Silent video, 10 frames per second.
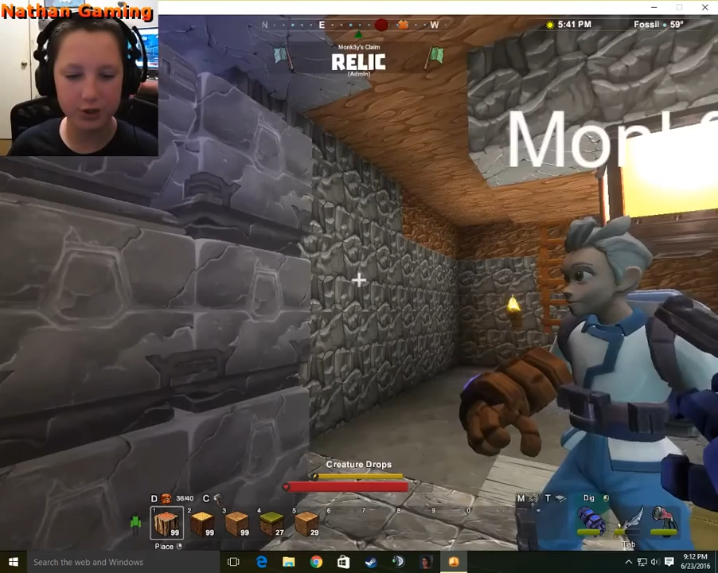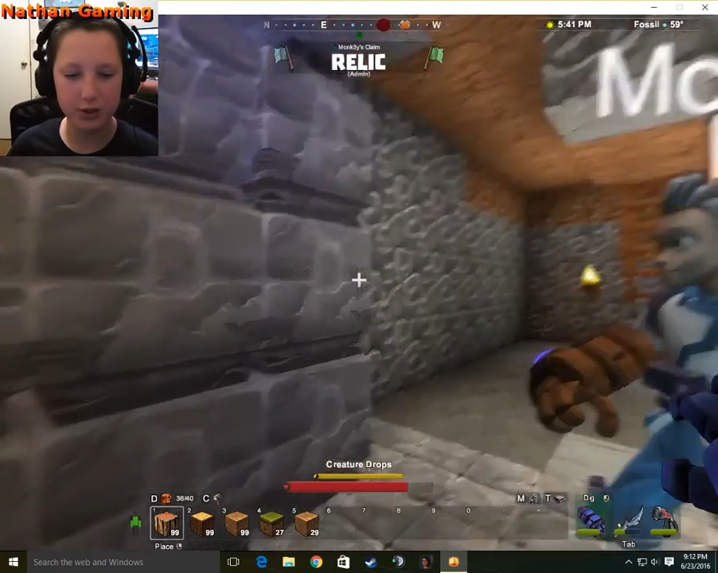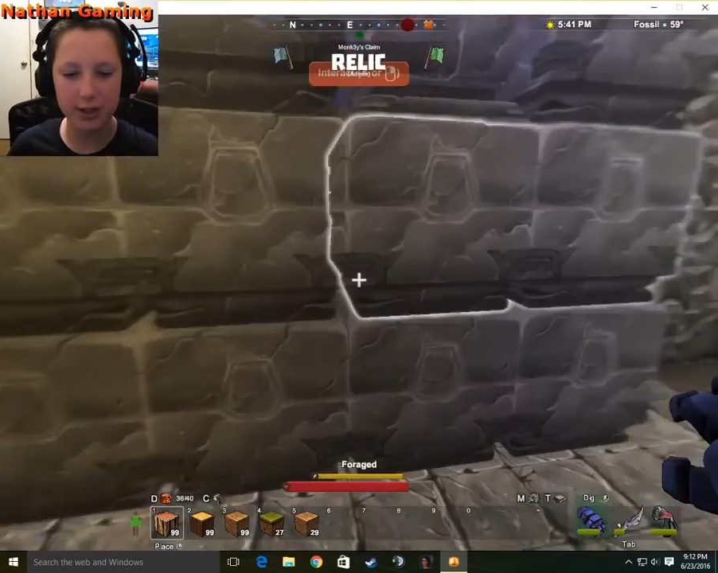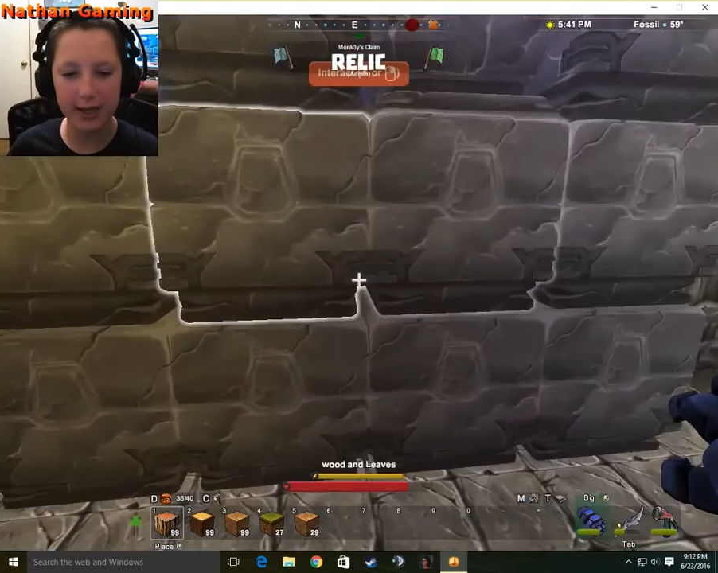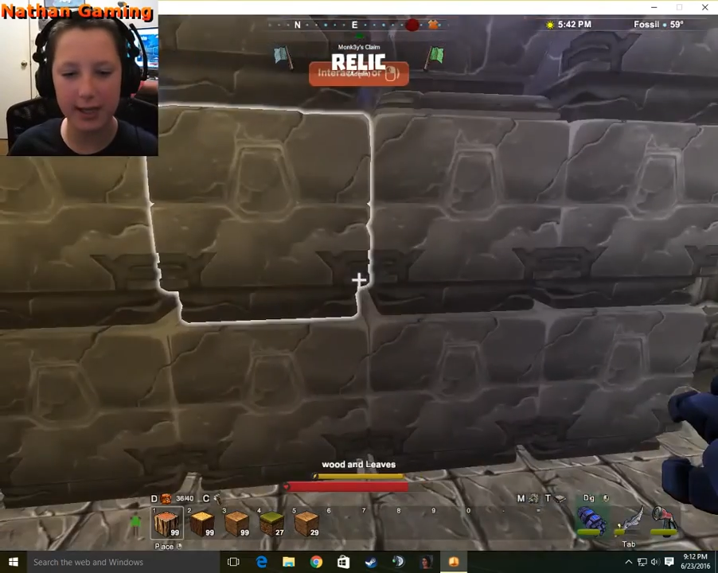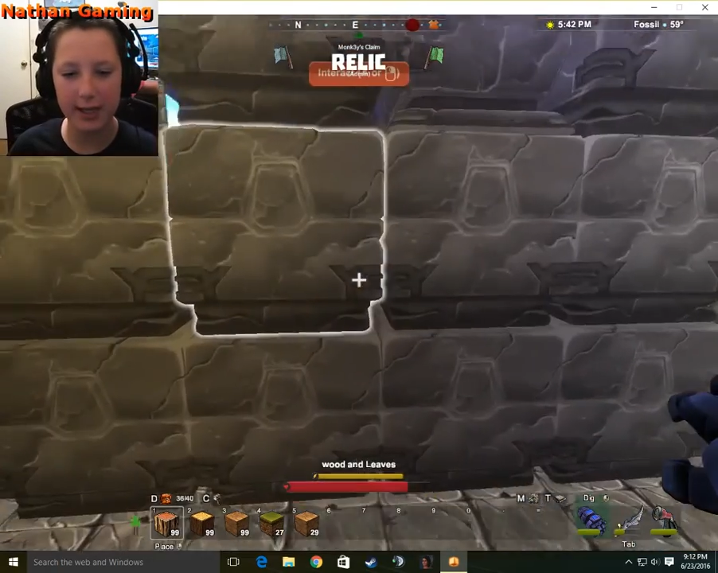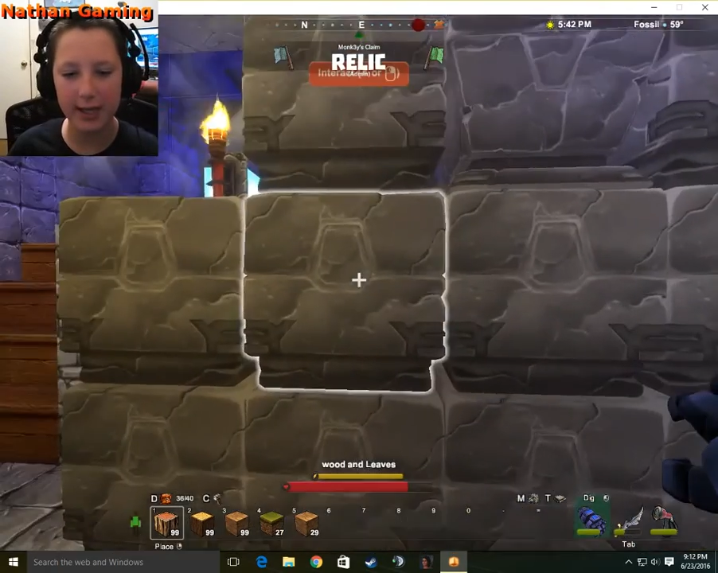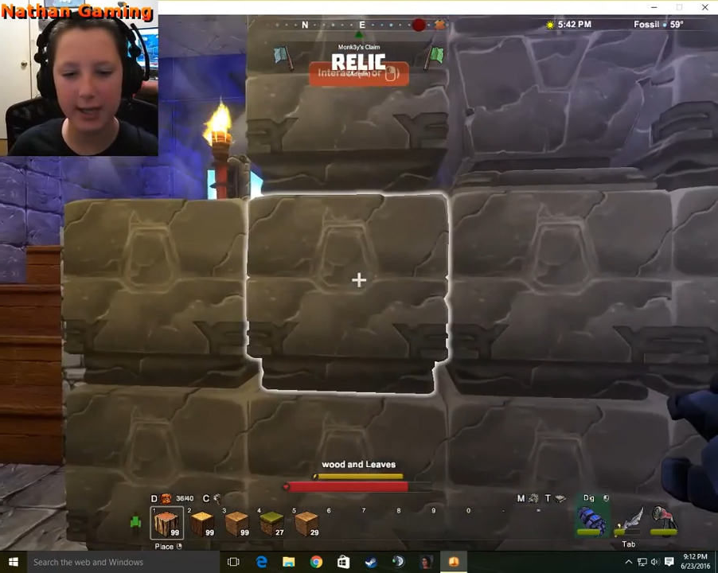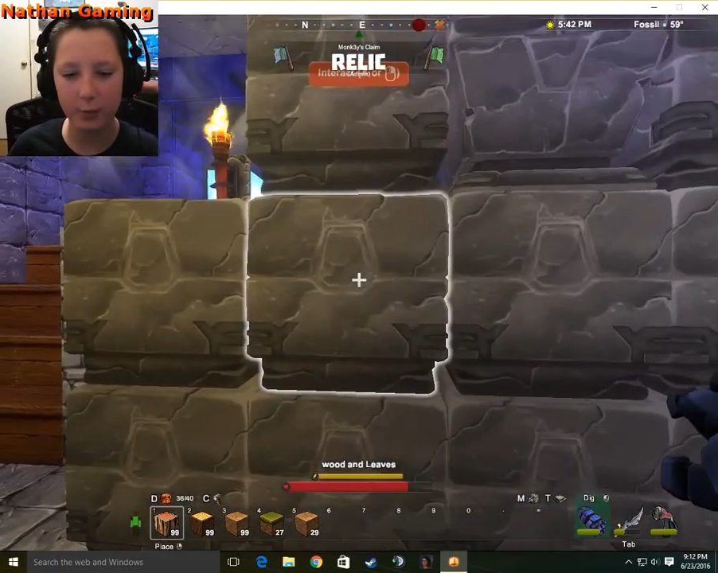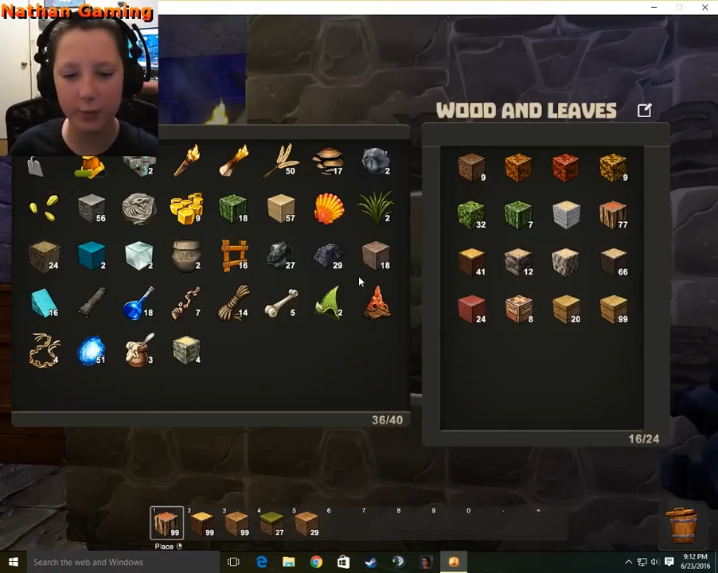
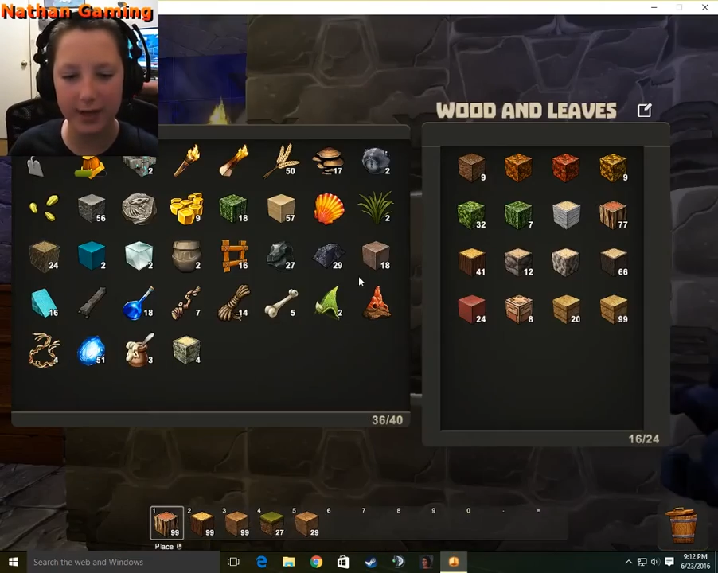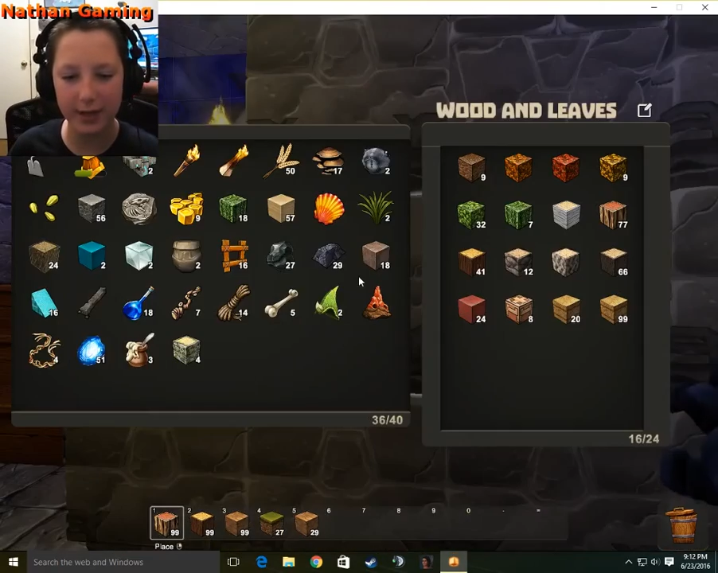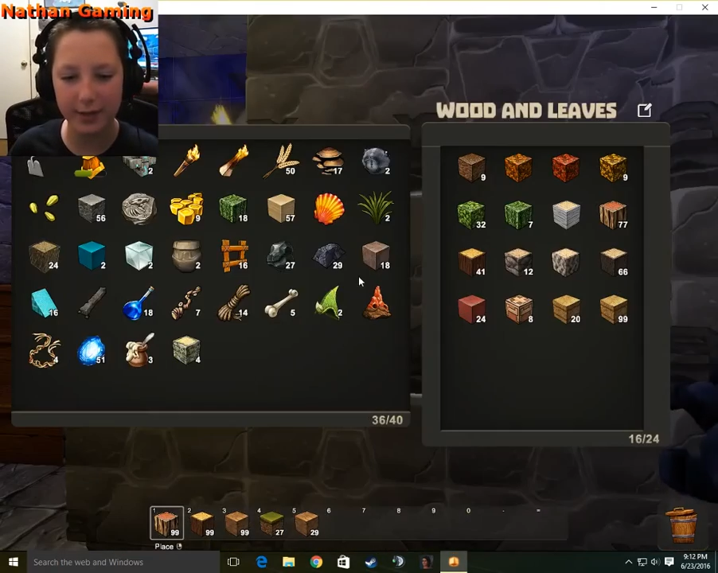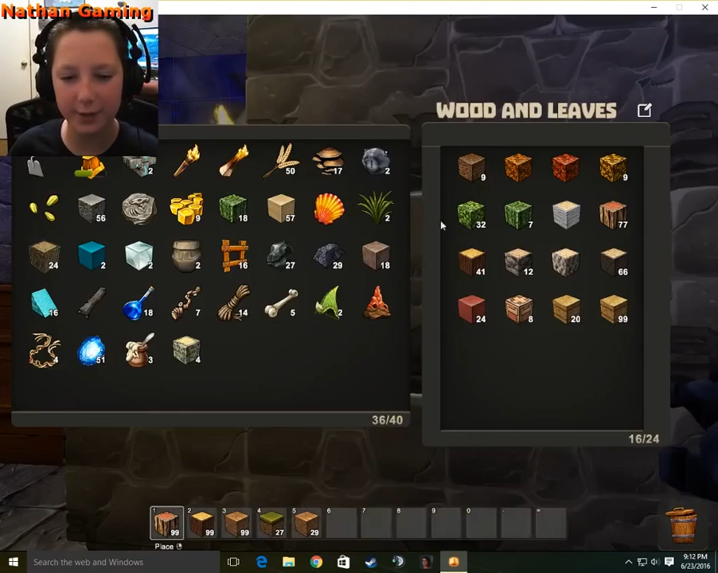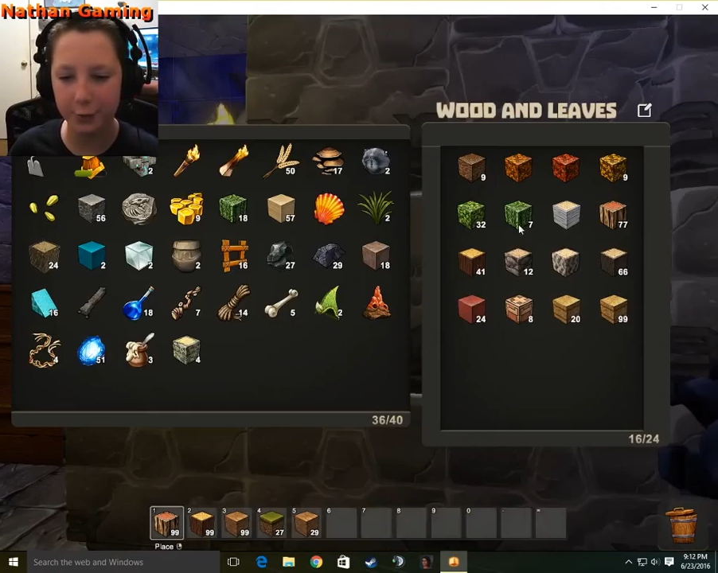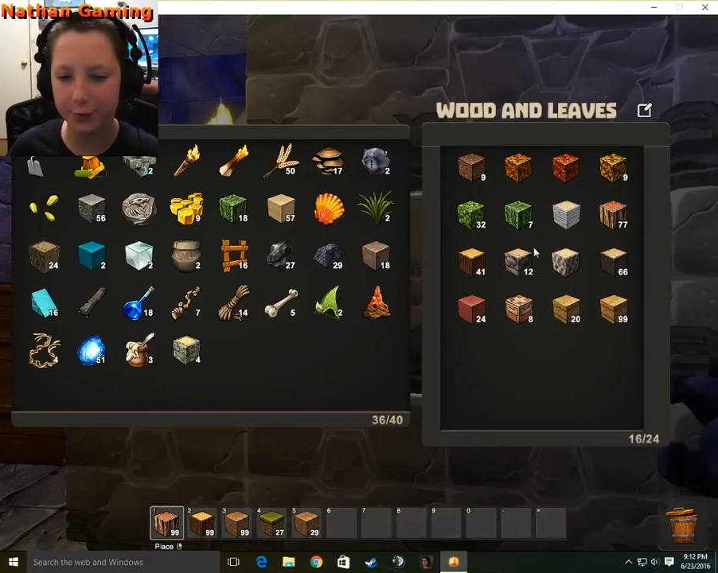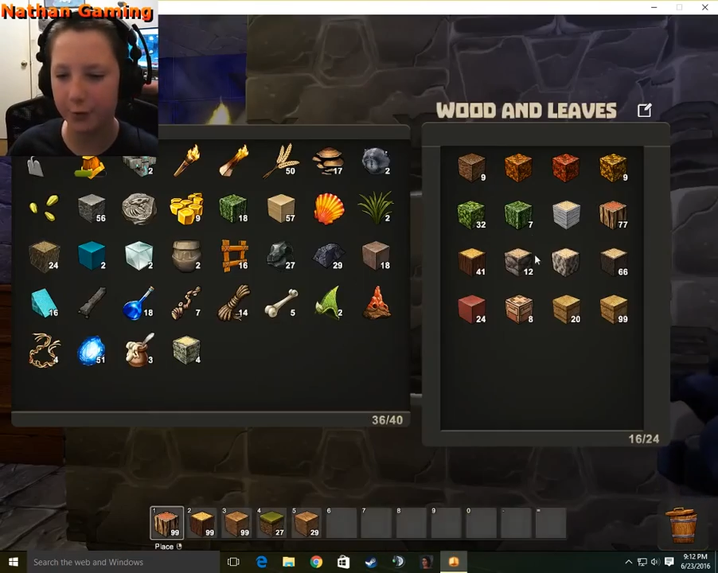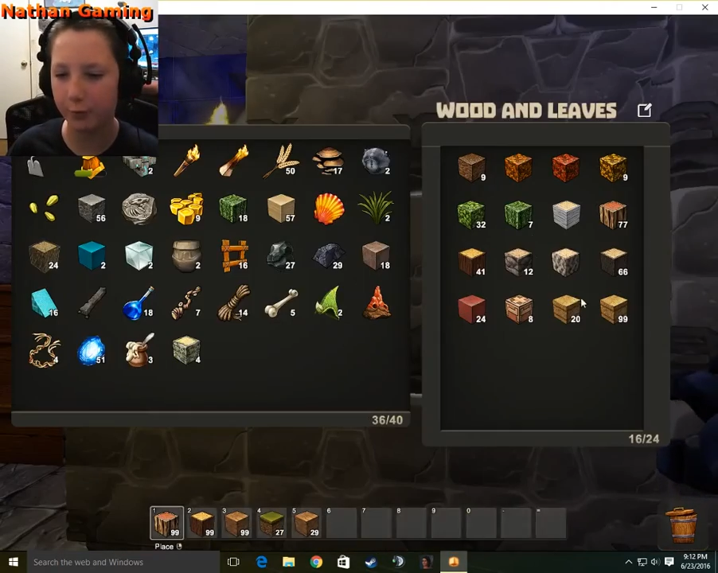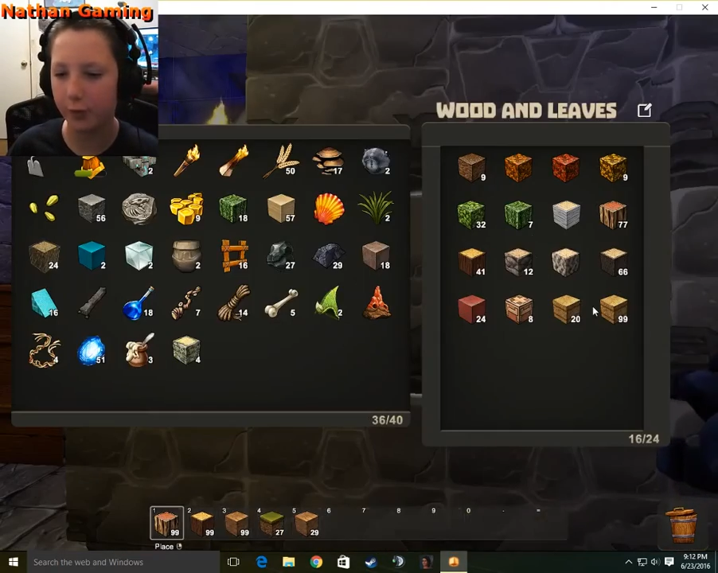and we need two stone